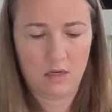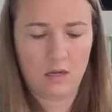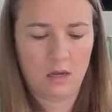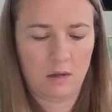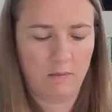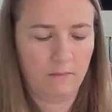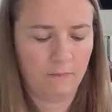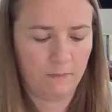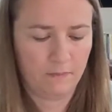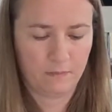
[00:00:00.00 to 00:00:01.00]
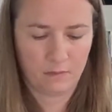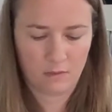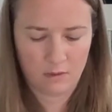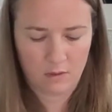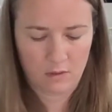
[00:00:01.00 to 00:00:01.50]
I'm
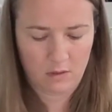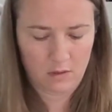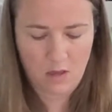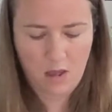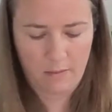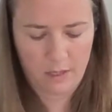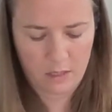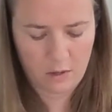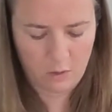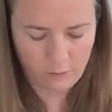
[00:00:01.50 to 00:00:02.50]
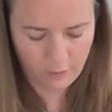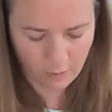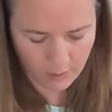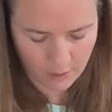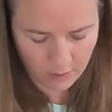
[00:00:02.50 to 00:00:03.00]
gonna go for
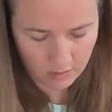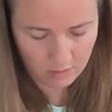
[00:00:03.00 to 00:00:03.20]
about